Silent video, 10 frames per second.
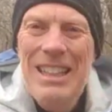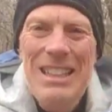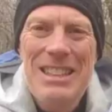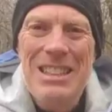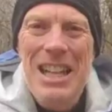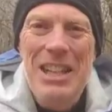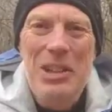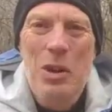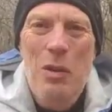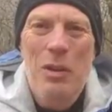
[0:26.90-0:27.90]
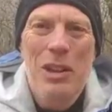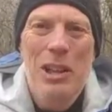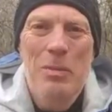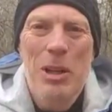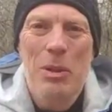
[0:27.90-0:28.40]
Decided to go over a
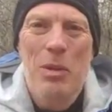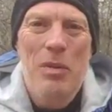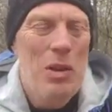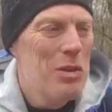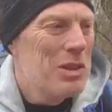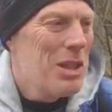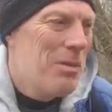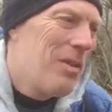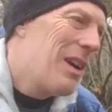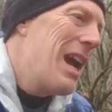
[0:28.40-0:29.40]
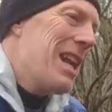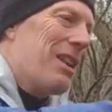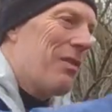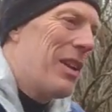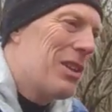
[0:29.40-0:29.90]
little bit of review of some of our
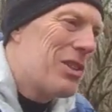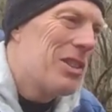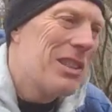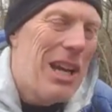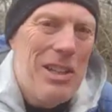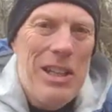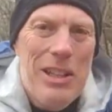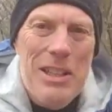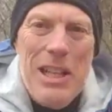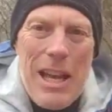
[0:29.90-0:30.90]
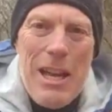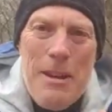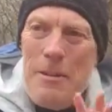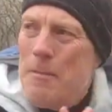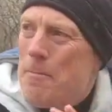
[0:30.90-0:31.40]
adding of integers out here today.
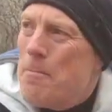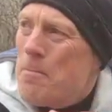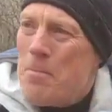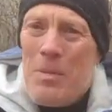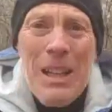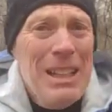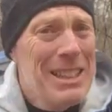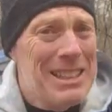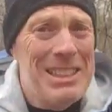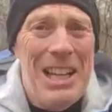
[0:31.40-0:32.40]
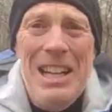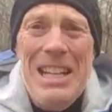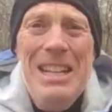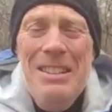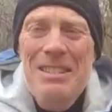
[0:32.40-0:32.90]
It's
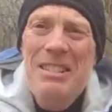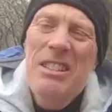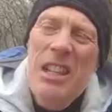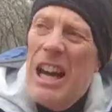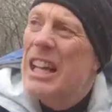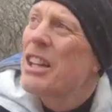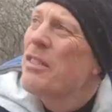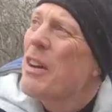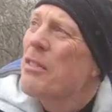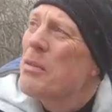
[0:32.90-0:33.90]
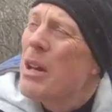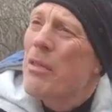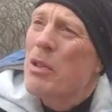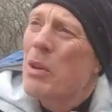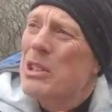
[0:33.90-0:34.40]
sunny, kind of,
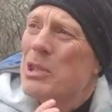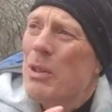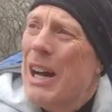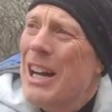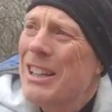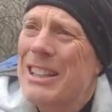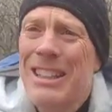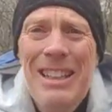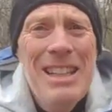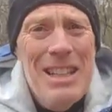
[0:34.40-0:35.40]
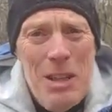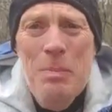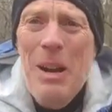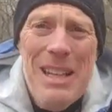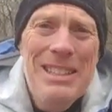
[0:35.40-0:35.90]
every once in a while, and you'll
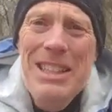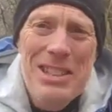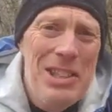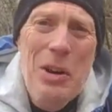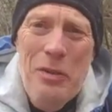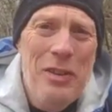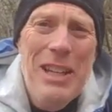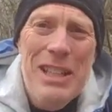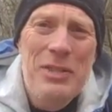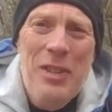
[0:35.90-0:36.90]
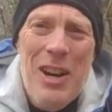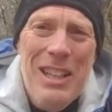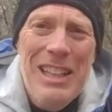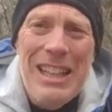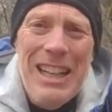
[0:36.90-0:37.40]
probably see snowflakes
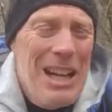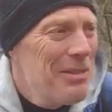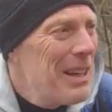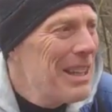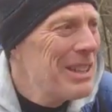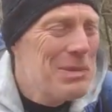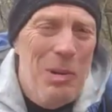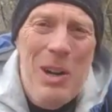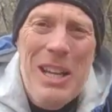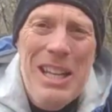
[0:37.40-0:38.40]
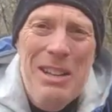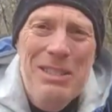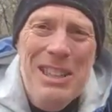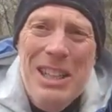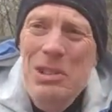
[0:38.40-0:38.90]
falling. I ran this morning and it
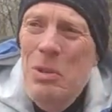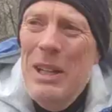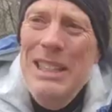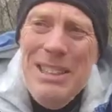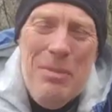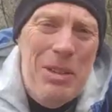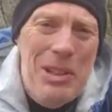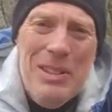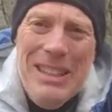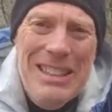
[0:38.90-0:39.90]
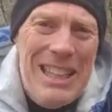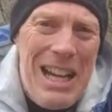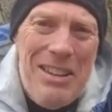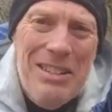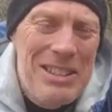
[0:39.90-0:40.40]
was like 20-some degrees out.